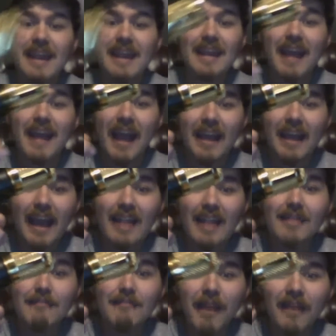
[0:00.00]
and I got
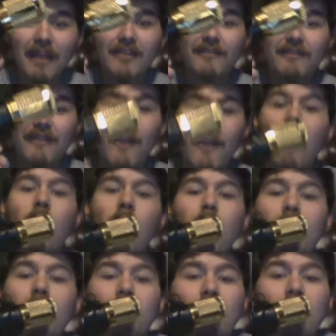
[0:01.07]
the
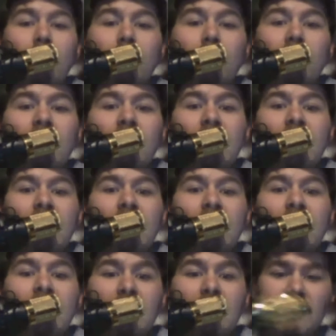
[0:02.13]
microphone
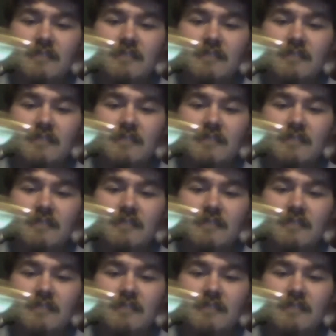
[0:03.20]
working.